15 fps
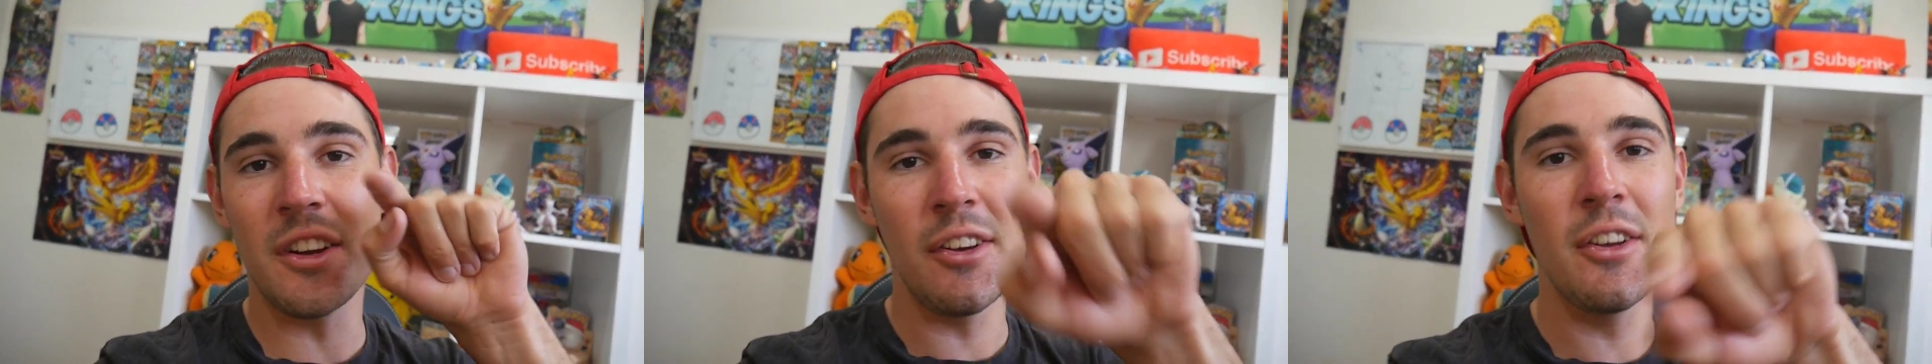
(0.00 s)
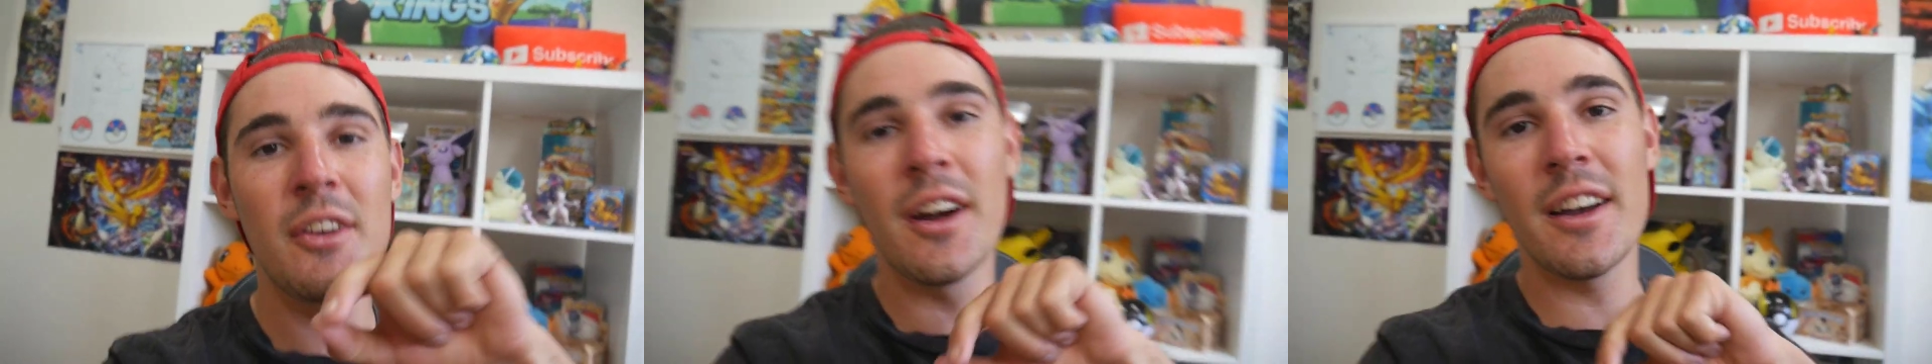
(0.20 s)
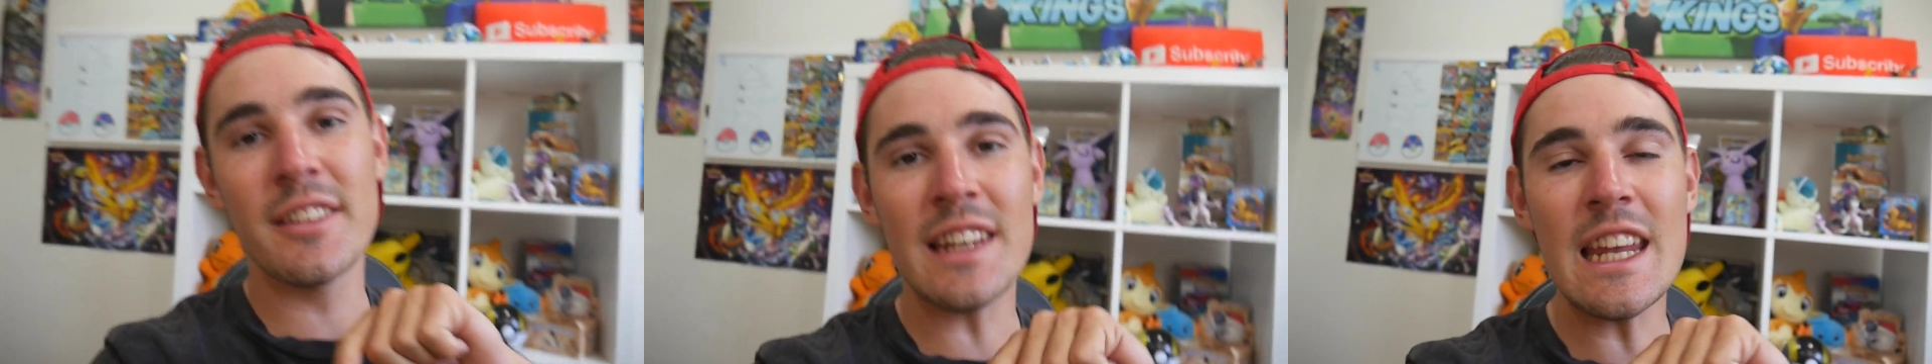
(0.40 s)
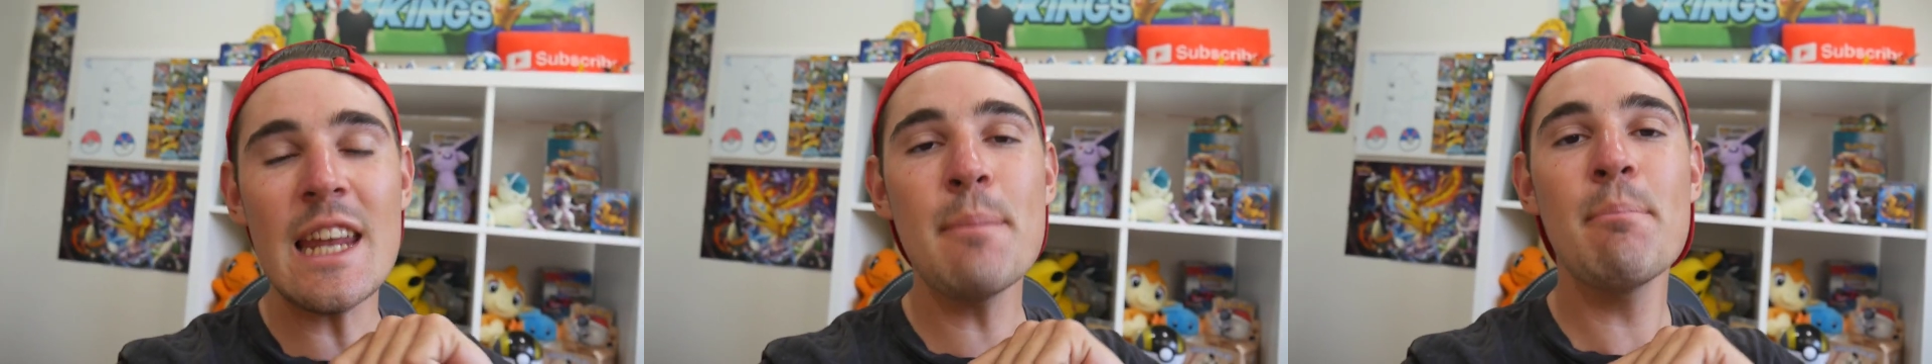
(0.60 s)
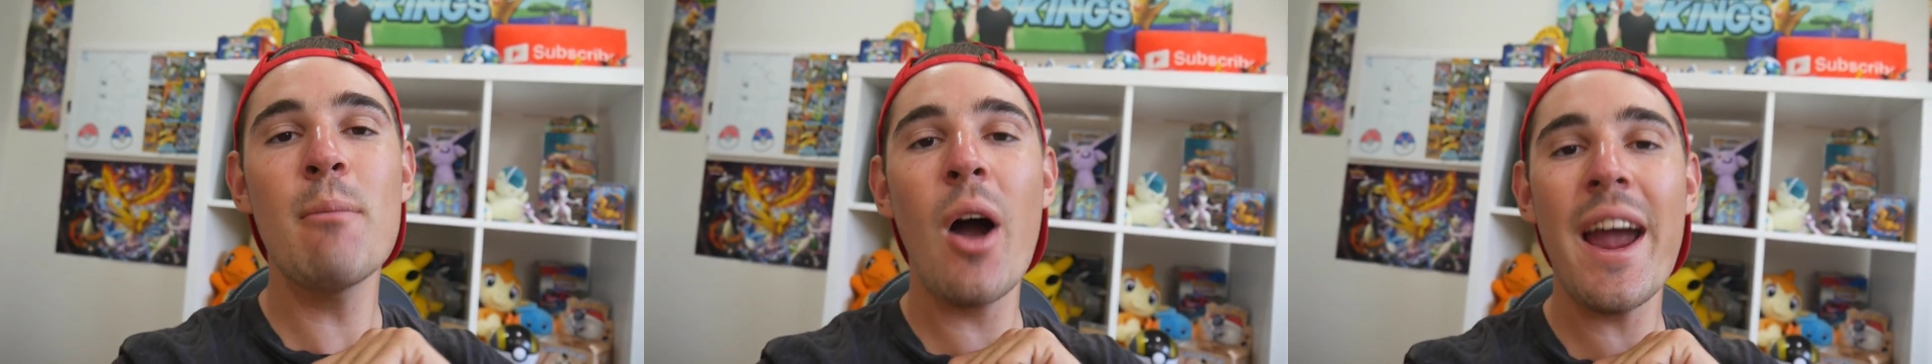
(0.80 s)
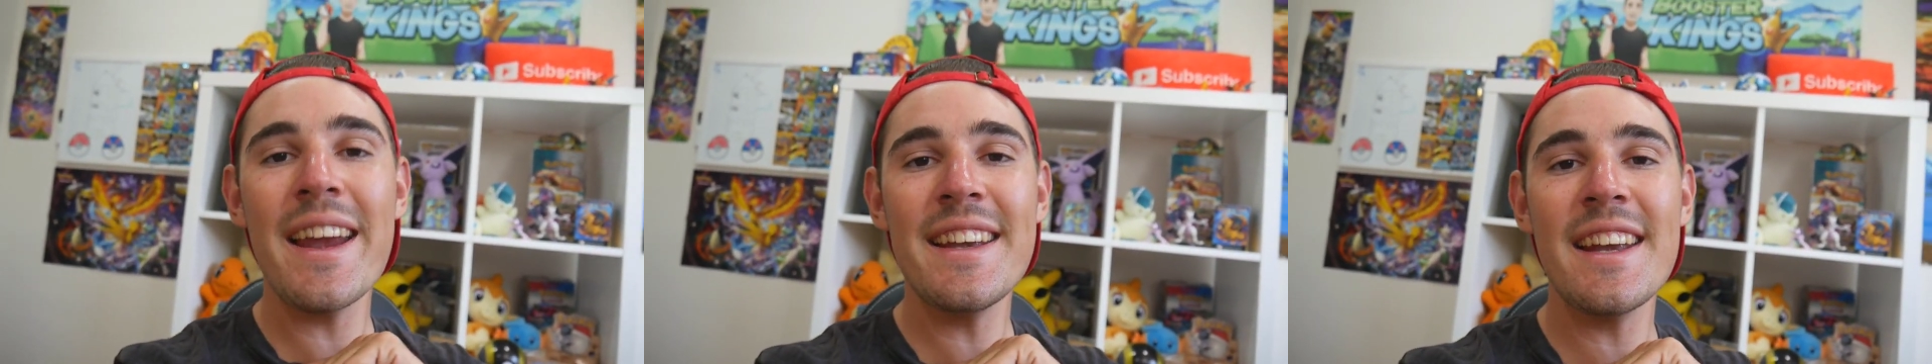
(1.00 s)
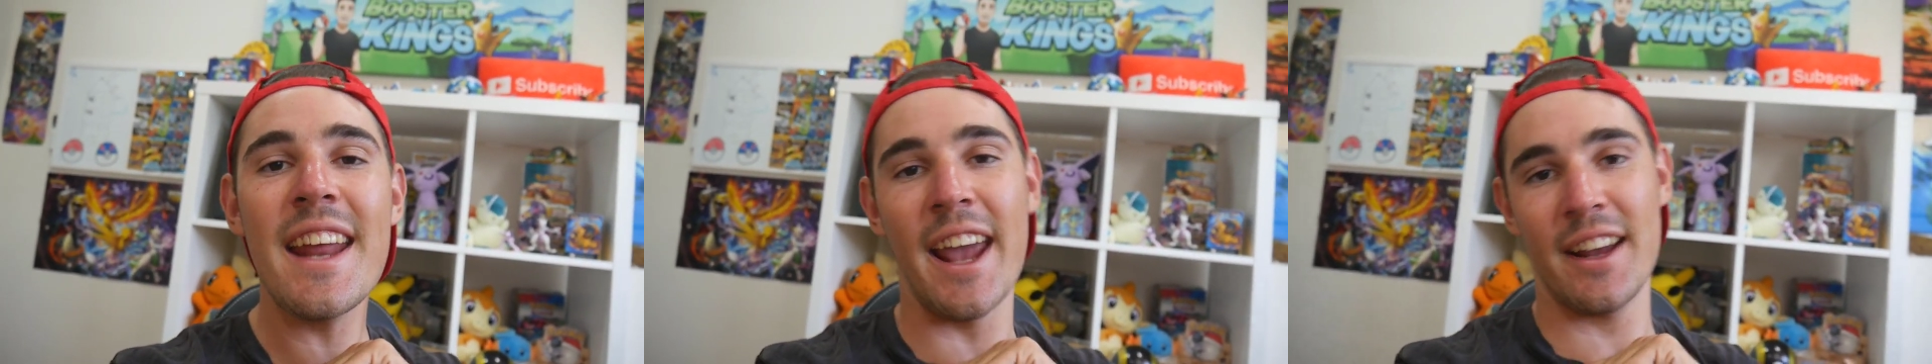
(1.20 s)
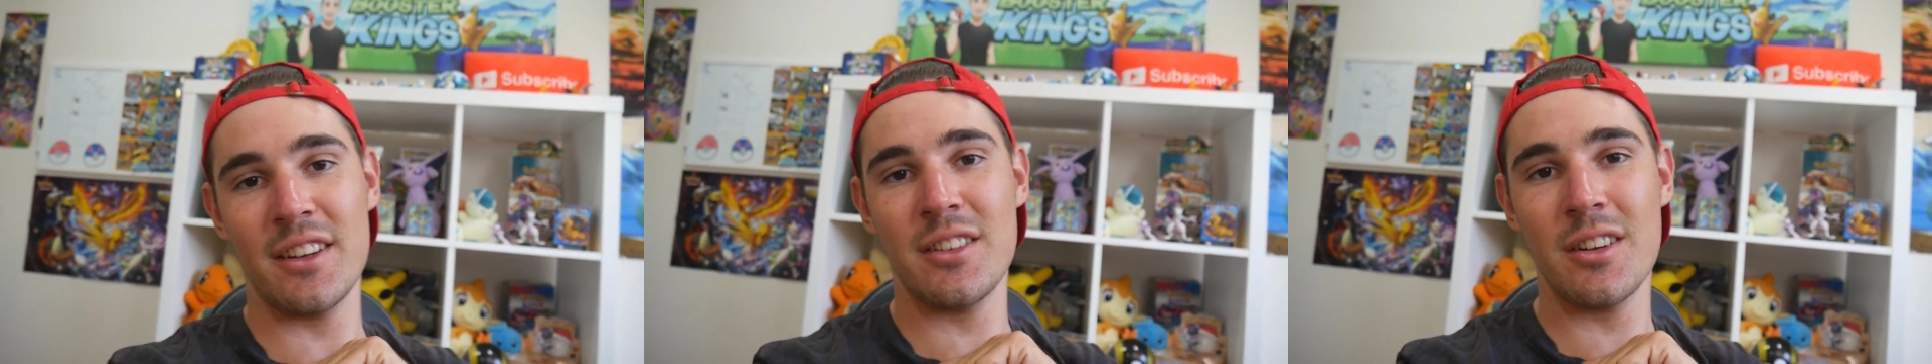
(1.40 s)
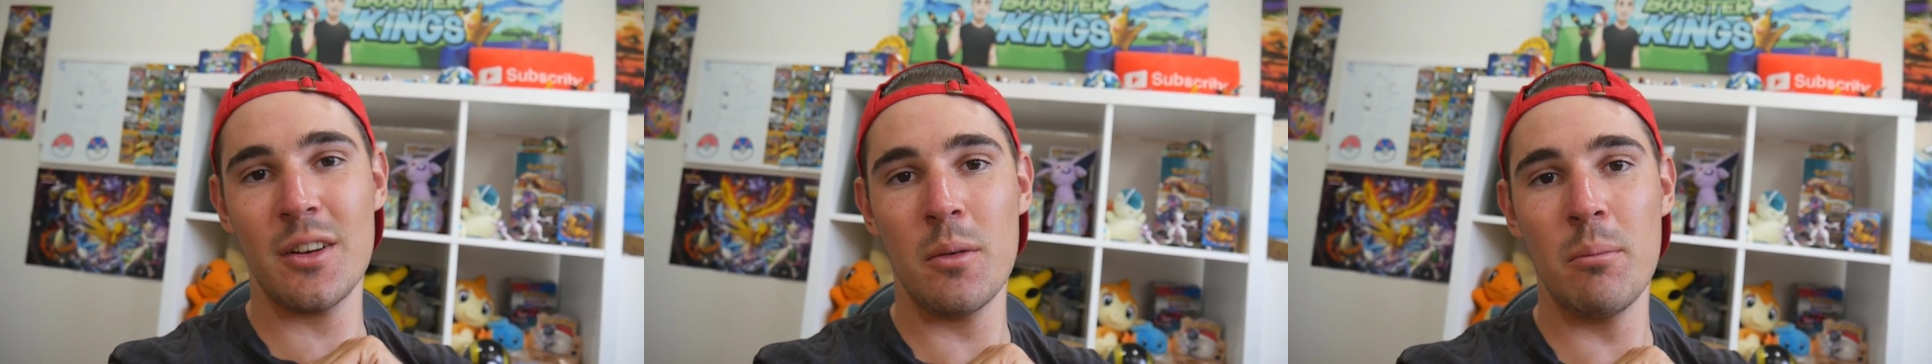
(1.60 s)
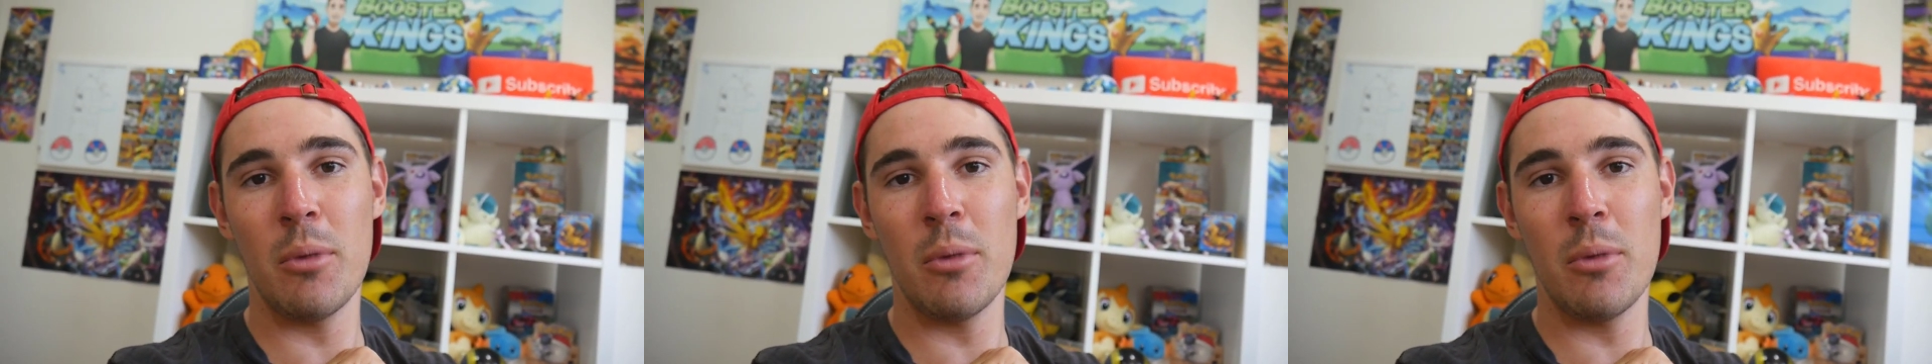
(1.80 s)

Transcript: you guys in my next